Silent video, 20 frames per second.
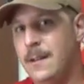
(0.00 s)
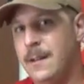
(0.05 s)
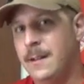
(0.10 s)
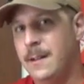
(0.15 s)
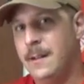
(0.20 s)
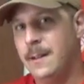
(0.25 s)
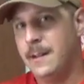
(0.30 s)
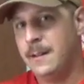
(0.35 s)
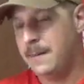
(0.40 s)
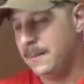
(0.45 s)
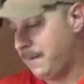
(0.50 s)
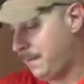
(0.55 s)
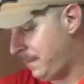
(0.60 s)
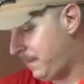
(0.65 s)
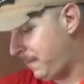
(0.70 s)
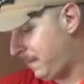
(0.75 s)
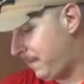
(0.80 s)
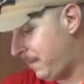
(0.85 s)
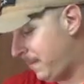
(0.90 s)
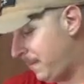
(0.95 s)
Oh,
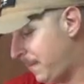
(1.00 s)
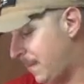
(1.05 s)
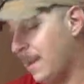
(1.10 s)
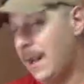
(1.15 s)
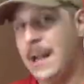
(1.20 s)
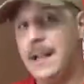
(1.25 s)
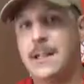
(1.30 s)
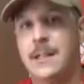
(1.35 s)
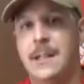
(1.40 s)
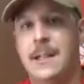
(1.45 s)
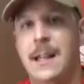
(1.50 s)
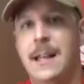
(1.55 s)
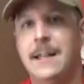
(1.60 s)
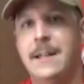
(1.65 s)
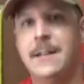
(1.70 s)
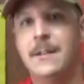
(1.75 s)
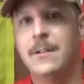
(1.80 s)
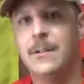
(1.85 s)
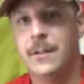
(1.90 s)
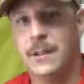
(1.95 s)
actually
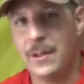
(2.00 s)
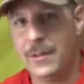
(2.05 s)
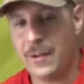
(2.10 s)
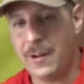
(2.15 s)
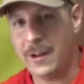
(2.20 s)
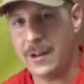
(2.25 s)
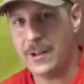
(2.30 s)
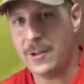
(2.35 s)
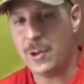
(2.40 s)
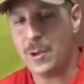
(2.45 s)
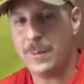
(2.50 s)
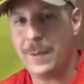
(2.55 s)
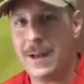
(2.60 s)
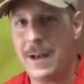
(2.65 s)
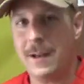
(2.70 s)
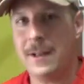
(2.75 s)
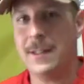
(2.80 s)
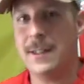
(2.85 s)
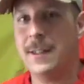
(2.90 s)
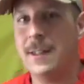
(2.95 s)
landed. Cool. You throw it in your
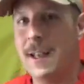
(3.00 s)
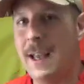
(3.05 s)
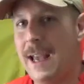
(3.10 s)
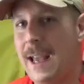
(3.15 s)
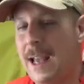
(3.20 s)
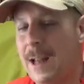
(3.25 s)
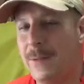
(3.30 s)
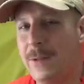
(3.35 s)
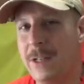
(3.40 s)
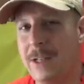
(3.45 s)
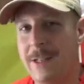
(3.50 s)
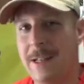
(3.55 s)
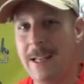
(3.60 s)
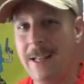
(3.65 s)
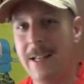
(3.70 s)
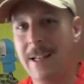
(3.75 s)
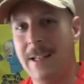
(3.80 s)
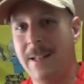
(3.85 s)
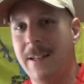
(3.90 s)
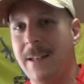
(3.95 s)
toolbox, and when you
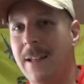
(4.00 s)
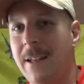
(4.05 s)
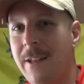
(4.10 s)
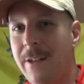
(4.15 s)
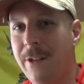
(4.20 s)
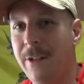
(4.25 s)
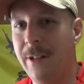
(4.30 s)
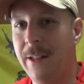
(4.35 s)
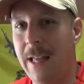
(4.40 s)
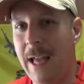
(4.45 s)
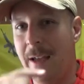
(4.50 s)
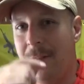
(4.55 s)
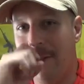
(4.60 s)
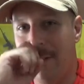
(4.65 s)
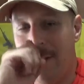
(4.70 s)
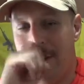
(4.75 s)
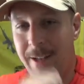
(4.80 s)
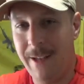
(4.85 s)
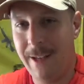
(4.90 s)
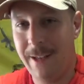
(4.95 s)
need it, you'll have
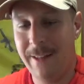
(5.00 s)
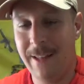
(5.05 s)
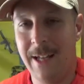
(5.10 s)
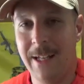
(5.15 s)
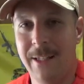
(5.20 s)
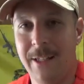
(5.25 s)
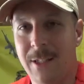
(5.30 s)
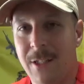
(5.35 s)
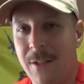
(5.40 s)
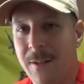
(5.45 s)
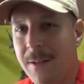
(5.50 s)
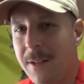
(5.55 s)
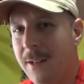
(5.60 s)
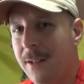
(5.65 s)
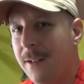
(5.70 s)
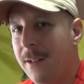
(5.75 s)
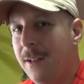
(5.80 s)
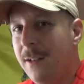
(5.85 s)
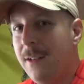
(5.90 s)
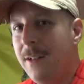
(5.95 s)
it. And that's
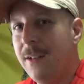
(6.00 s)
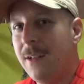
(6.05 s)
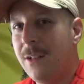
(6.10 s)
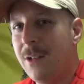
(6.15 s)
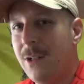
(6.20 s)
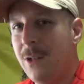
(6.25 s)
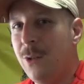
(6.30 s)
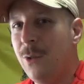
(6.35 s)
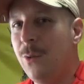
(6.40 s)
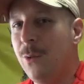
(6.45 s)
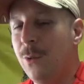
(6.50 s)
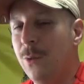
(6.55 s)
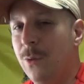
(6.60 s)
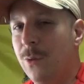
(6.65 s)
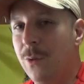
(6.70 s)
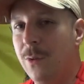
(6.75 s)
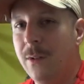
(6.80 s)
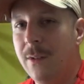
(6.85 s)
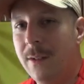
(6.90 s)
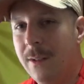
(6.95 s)

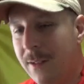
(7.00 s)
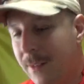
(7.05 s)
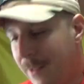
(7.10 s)
cool.